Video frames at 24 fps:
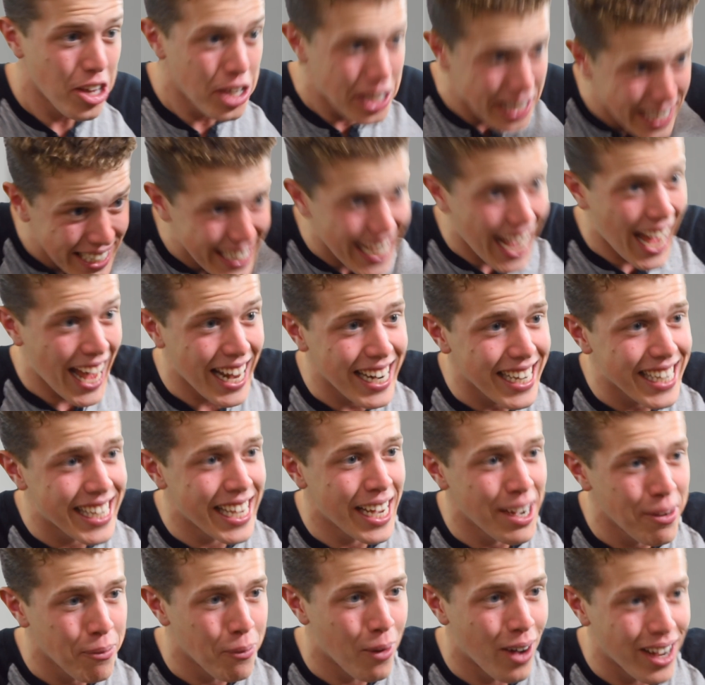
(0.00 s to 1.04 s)
you gotta
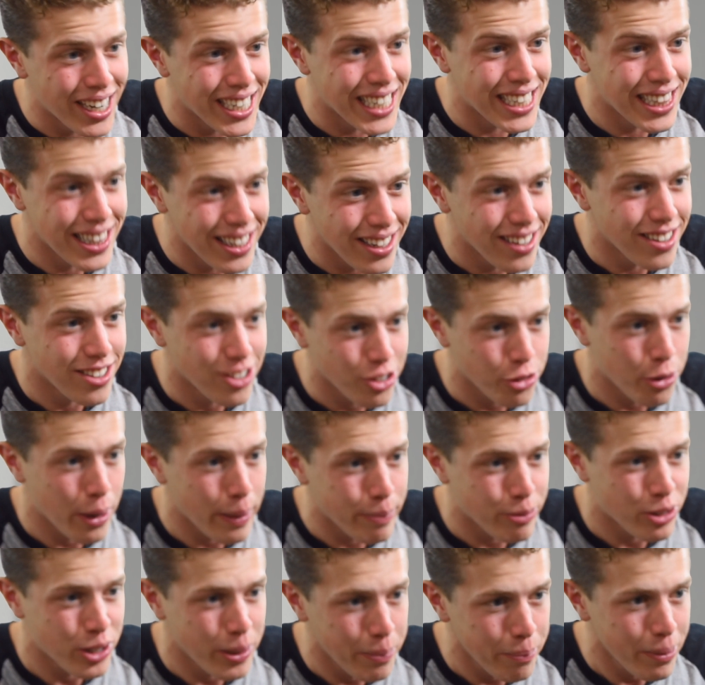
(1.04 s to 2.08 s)
get one in the
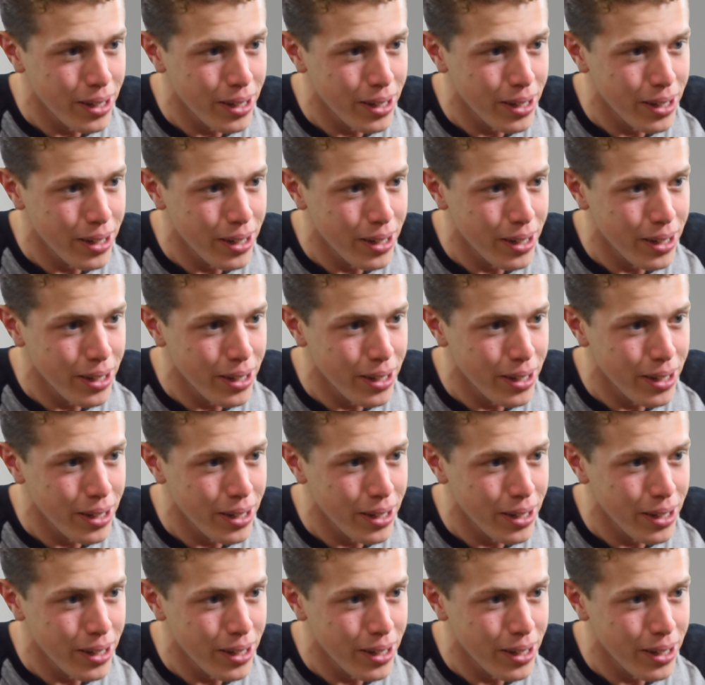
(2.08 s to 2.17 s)
description